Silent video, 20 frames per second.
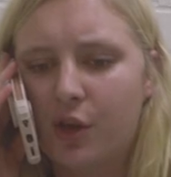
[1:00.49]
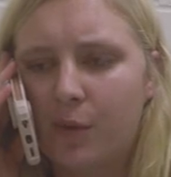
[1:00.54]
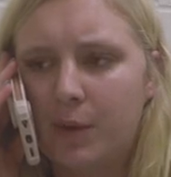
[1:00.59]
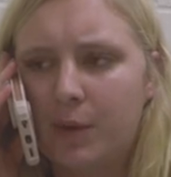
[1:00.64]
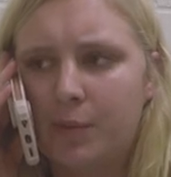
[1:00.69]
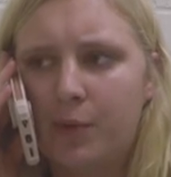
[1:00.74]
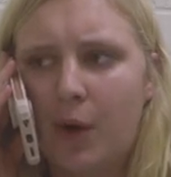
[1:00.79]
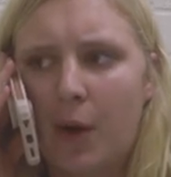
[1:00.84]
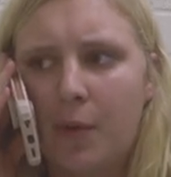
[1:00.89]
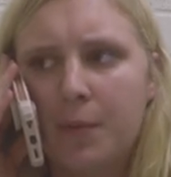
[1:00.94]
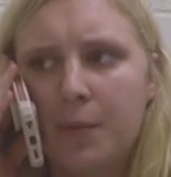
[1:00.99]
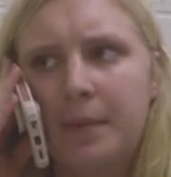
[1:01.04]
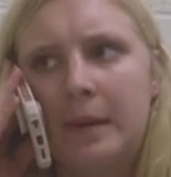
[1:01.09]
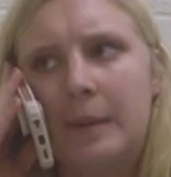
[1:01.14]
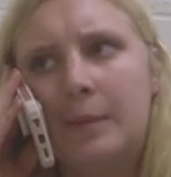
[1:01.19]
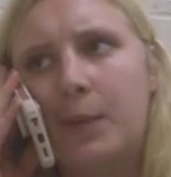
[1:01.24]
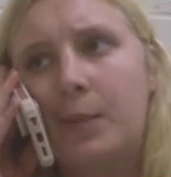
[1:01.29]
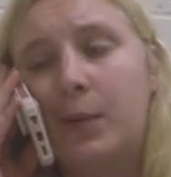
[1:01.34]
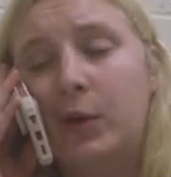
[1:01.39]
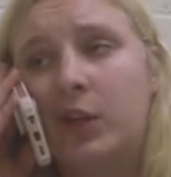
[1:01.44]
we'd probably
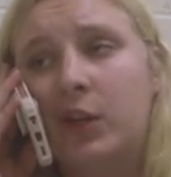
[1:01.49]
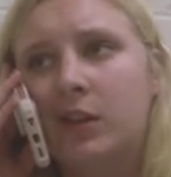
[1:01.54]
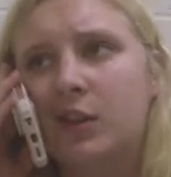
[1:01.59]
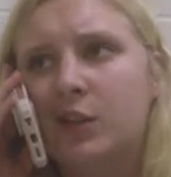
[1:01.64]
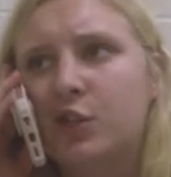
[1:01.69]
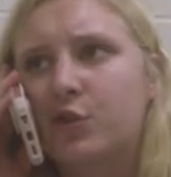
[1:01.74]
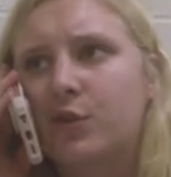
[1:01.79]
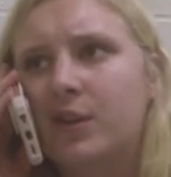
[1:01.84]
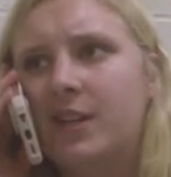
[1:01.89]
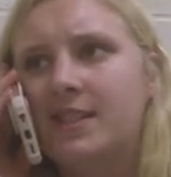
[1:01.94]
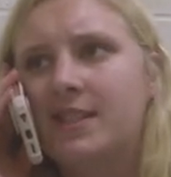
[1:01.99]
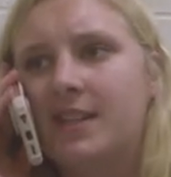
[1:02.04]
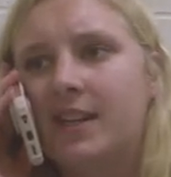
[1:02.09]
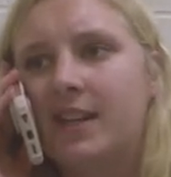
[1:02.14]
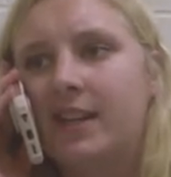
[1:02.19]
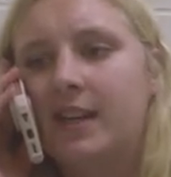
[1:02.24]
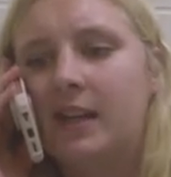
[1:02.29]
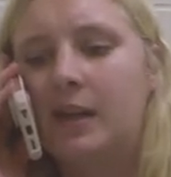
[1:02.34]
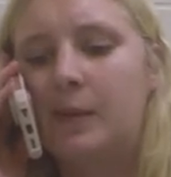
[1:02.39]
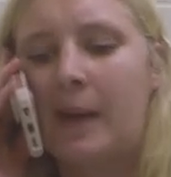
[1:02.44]
be putting the trees
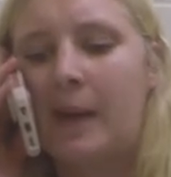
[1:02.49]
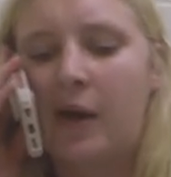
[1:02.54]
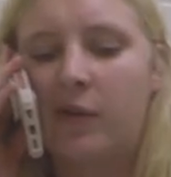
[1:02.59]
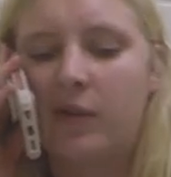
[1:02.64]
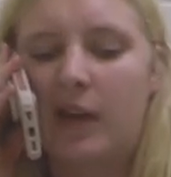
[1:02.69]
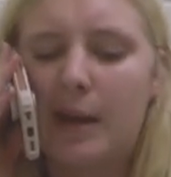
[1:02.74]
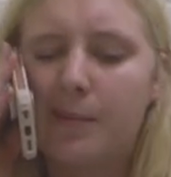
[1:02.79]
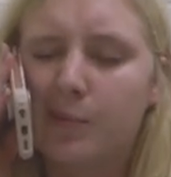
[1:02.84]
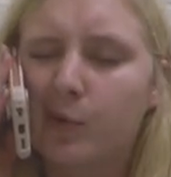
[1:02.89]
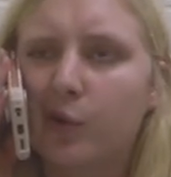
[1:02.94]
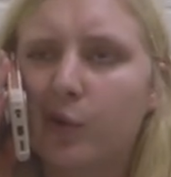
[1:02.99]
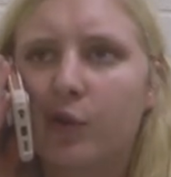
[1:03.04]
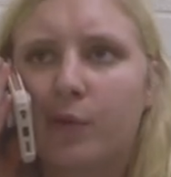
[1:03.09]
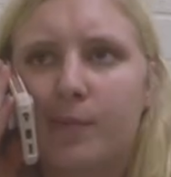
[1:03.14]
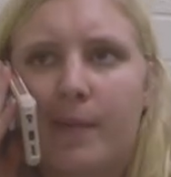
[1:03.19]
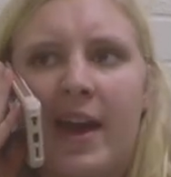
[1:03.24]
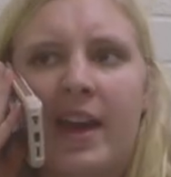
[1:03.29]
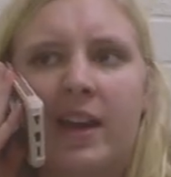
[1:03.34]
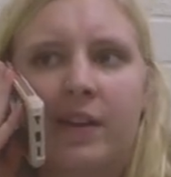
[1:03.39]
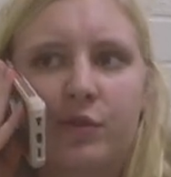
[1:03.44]
in about April or
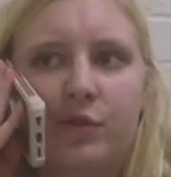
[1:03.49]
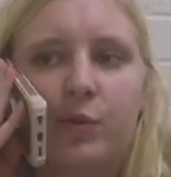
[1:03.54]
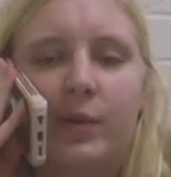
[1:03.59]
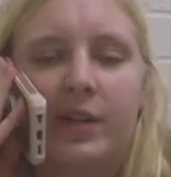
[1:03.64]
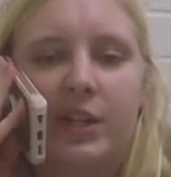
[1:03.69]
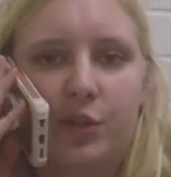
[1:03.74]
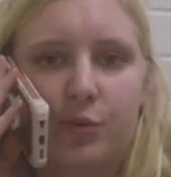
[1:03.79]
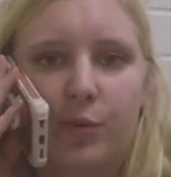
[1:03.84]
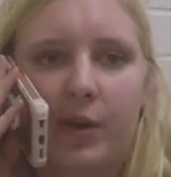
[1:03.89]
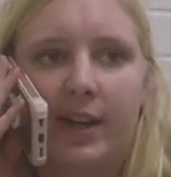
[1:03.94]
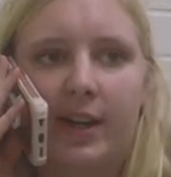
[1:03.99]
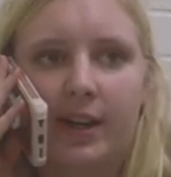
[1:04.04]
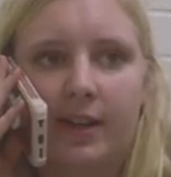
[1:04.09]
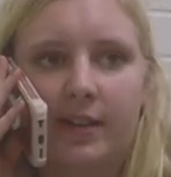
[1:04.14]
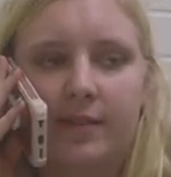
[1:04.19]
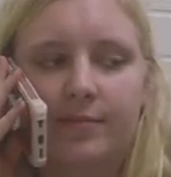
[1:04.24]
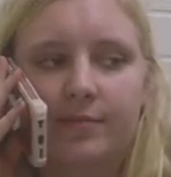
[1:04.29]
May of 2020.